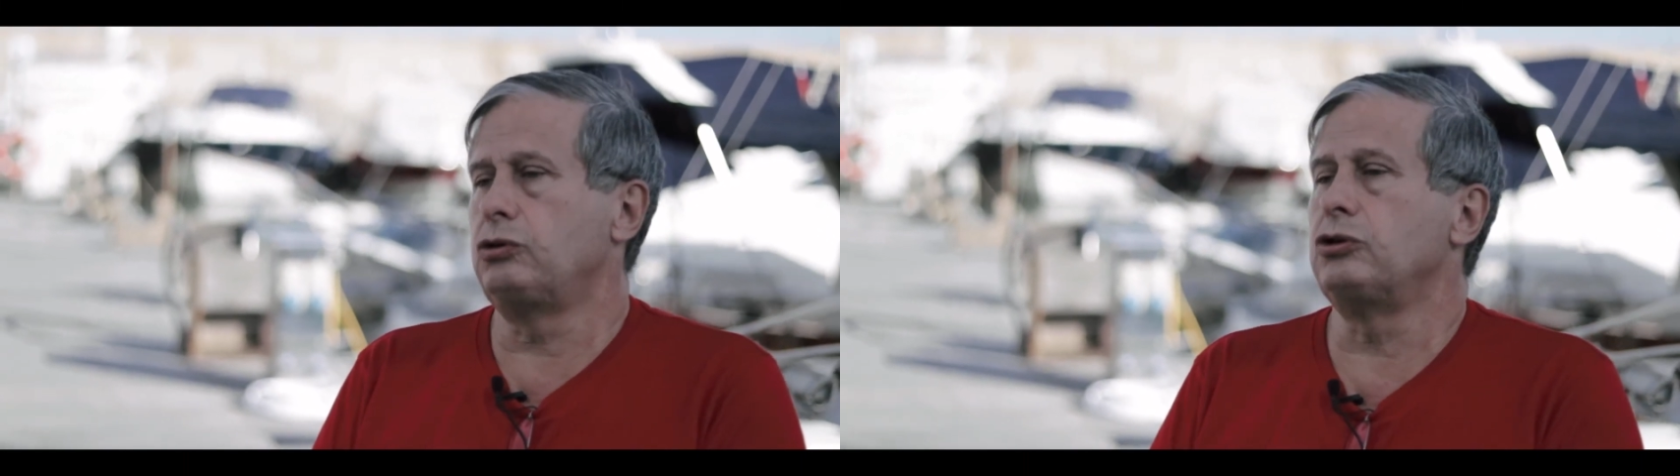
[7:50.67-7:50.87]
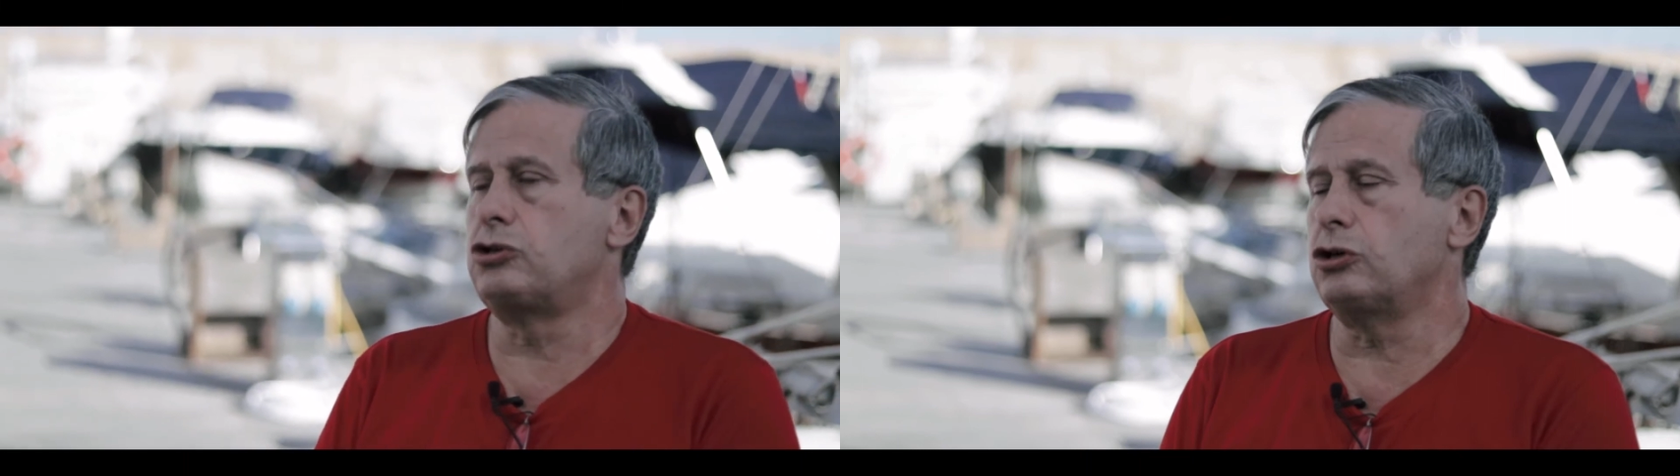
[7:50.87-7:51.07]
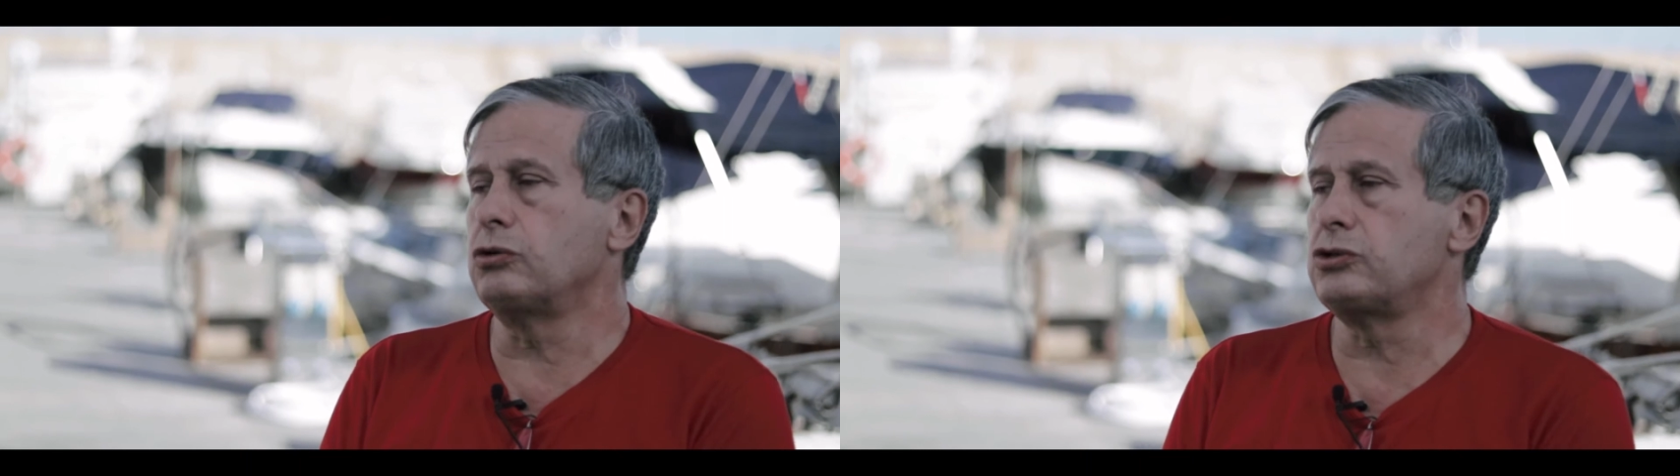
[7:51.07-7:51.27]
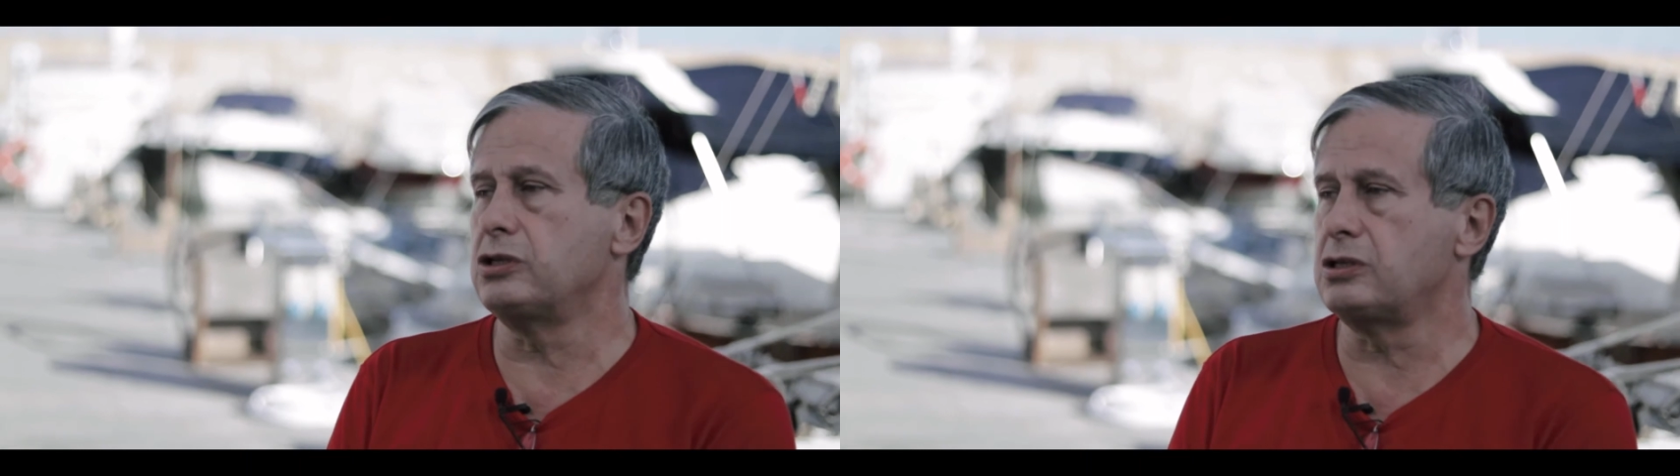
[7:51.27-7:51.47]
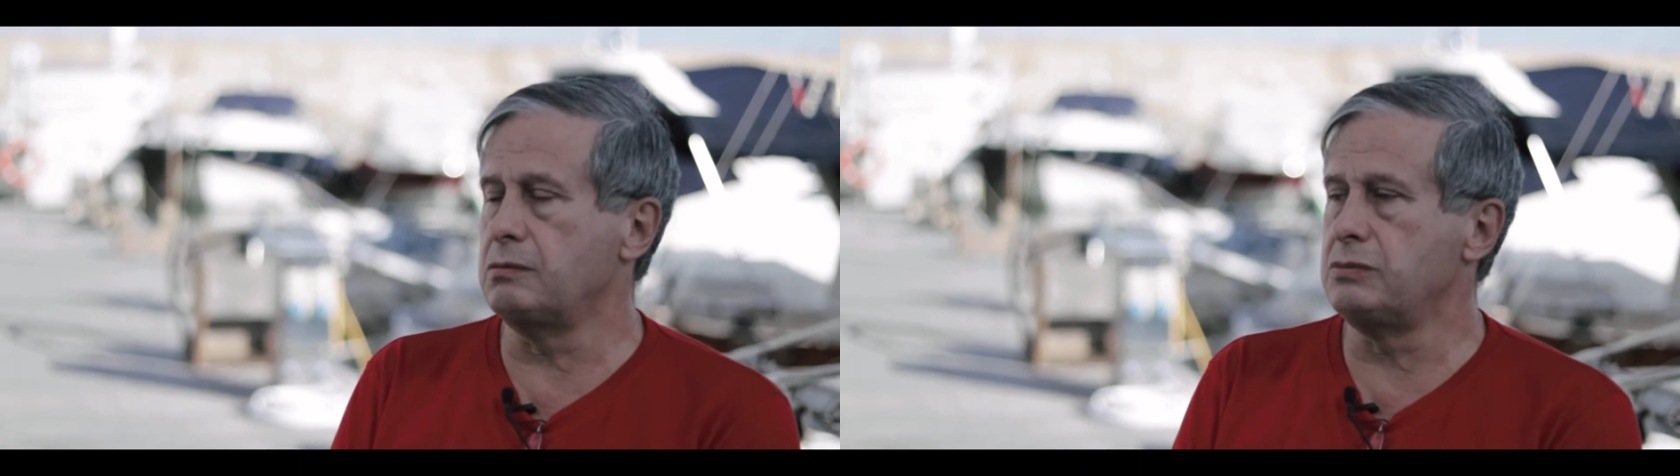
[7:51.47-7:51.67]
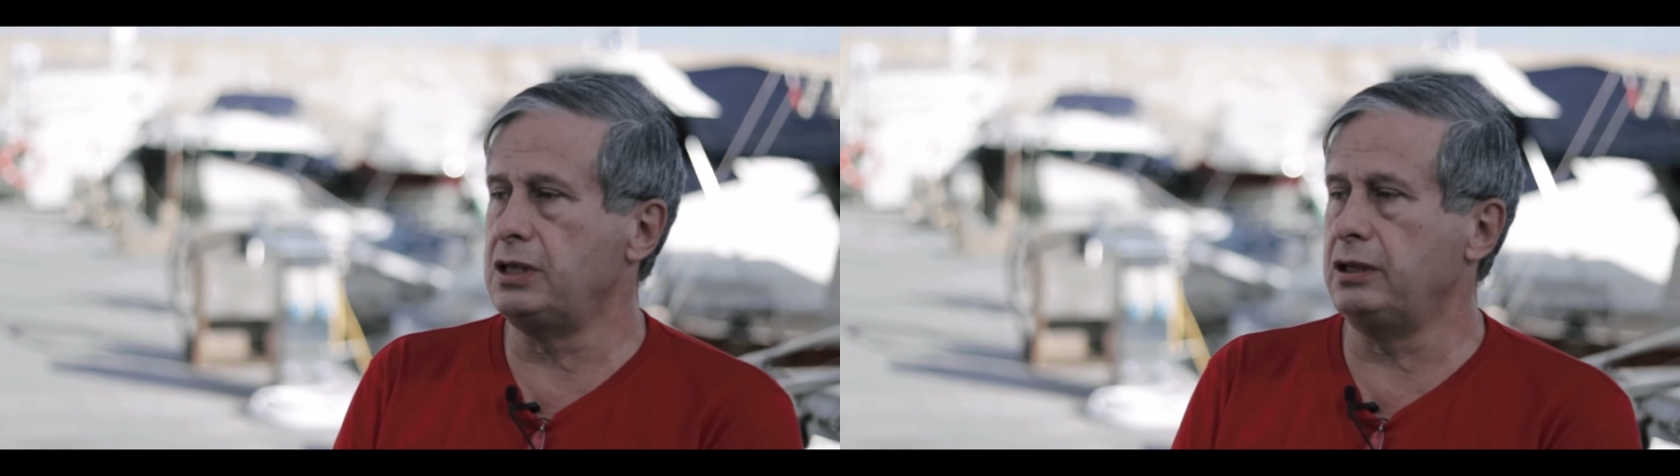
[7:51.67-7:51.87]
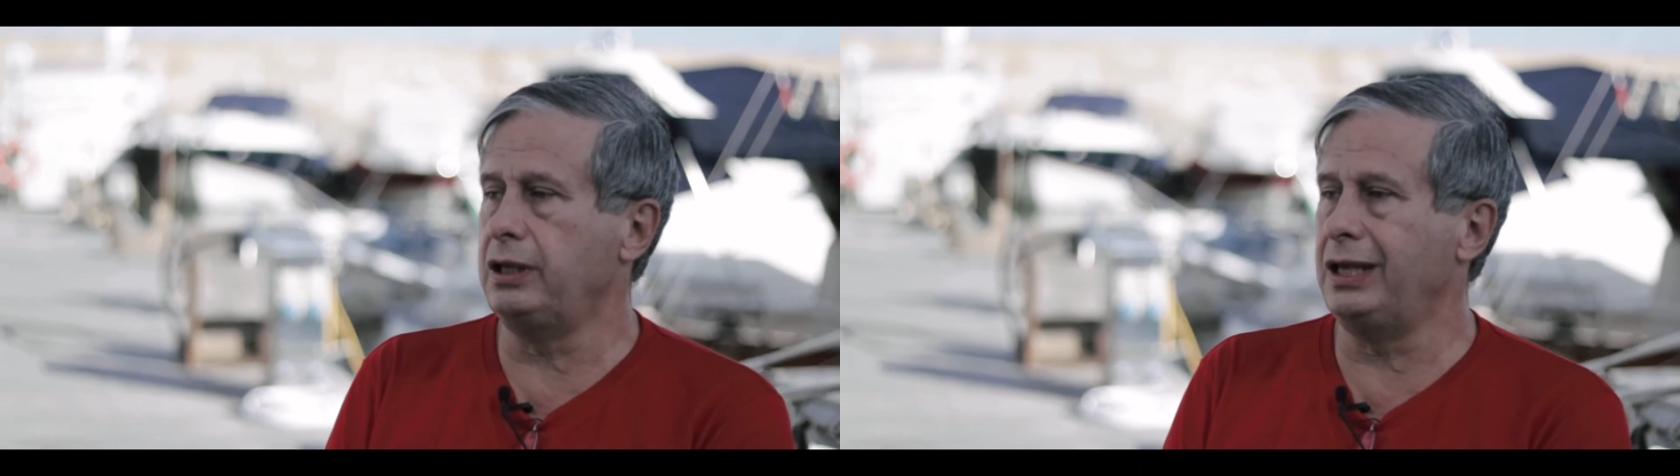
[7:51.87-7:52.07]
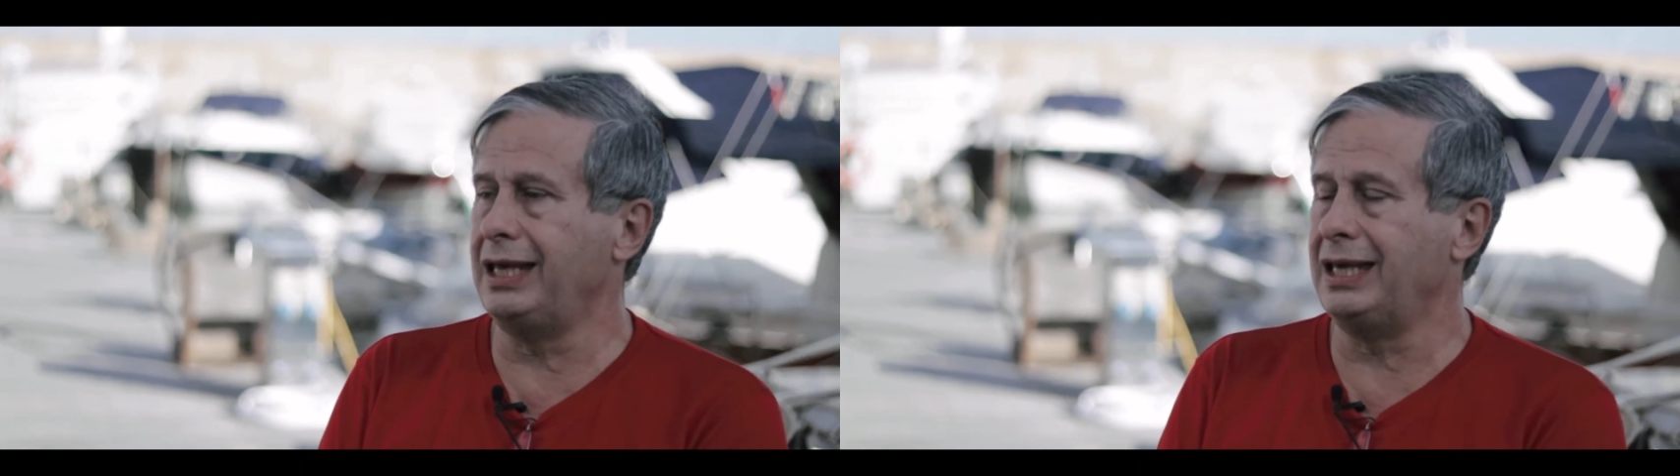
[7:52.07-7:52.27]
control systems in
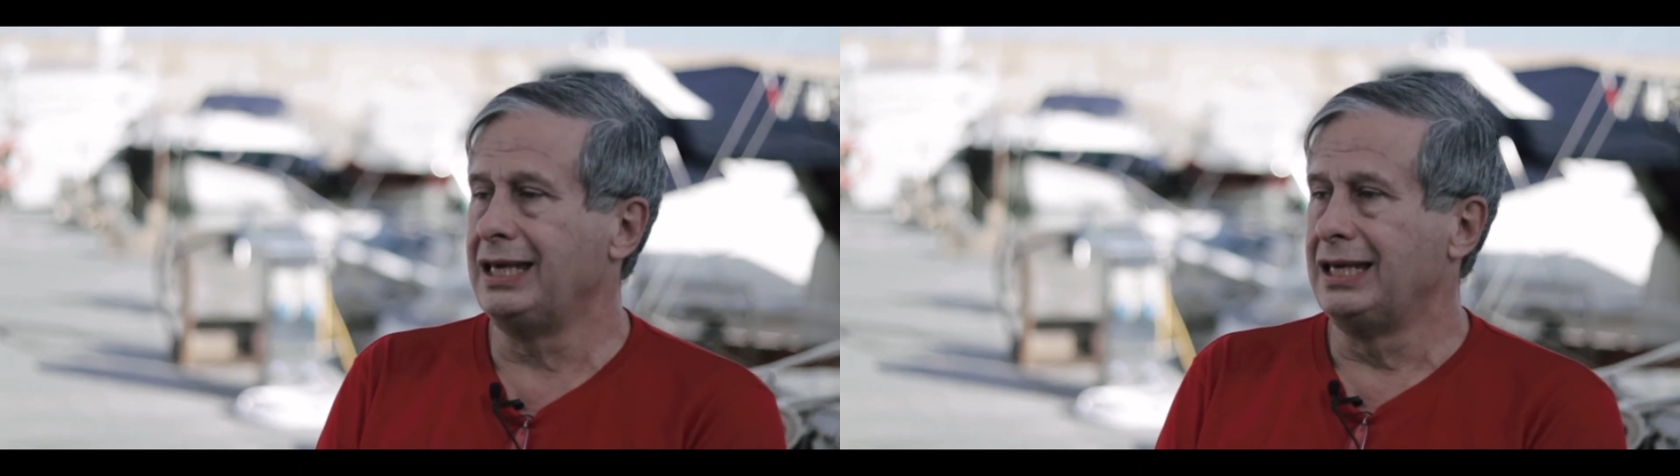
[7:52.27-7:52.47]
there